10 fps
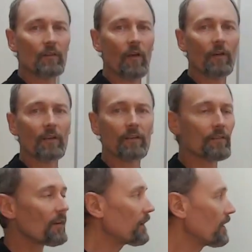
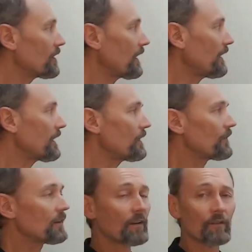tokens are going to get
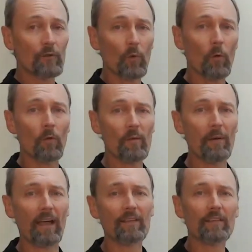given to all the
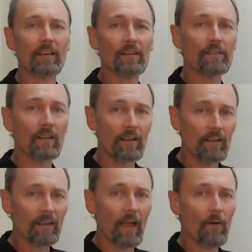pay setters.
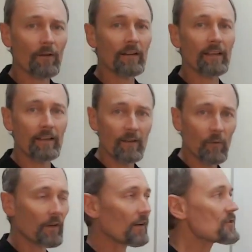Currently,
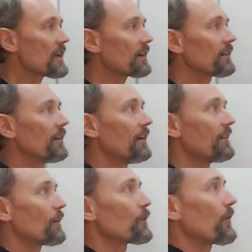when I checked,
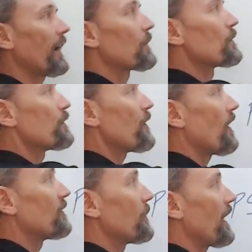there are
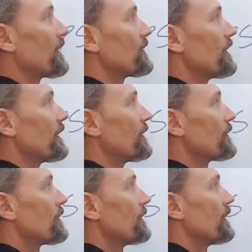305 pay
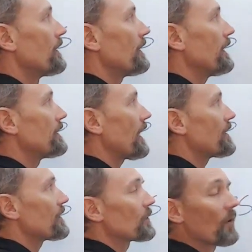setters in
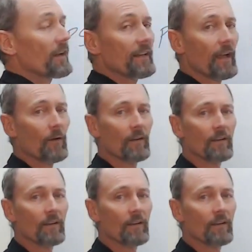Daisy right now.